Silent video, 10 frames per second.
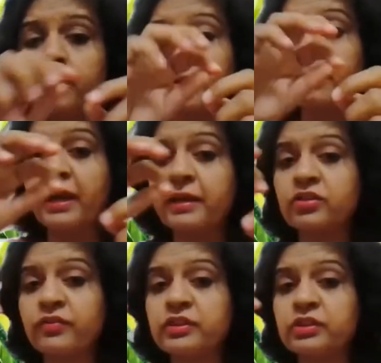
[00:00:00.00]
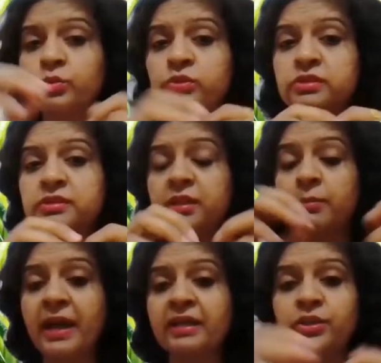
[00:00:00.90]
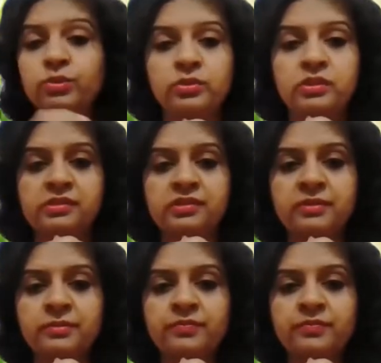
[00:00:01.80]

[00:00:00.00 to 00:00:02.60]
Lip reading: up the packet of noodles, the Maggi noodles?